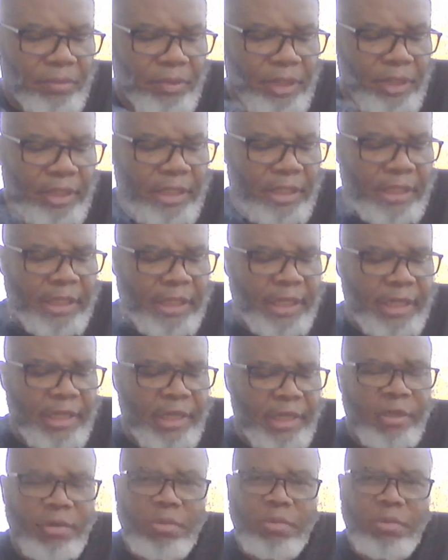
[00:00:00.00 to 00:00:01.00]
It is a
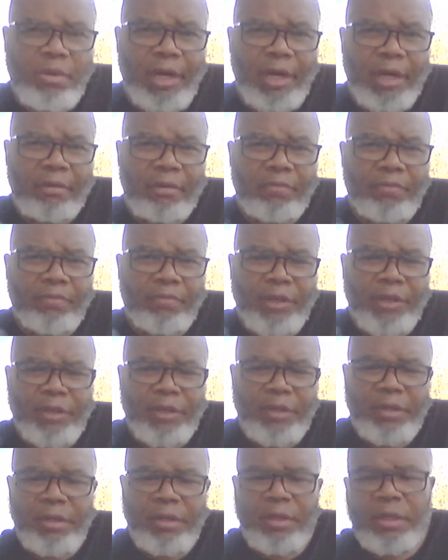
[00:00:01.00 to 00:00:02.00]
Nicaraguan
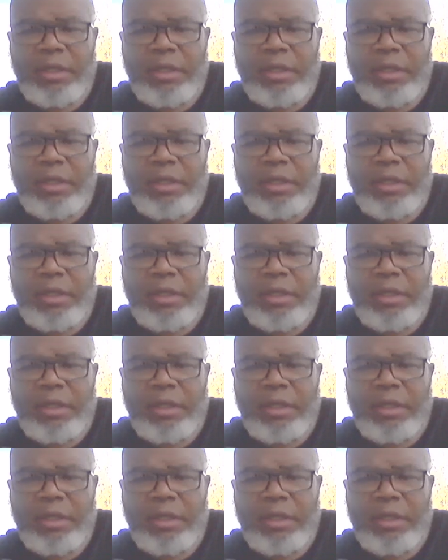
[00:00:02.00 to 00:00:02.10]
filler,